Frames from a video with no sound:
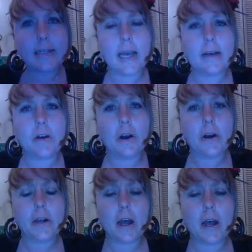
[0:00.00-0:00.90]
like to have a
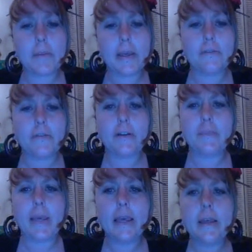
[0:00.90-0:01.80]
hard copy in front of
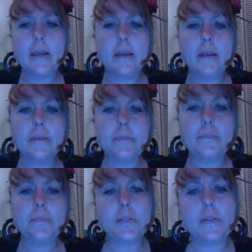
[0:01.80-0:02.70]
me.
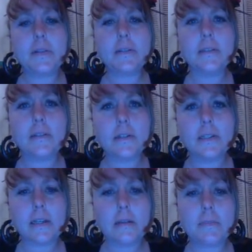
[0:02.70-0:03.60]
So this is our
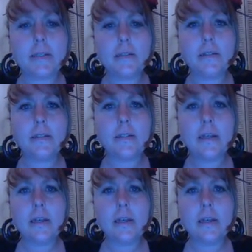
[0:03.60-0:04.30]
syllabus.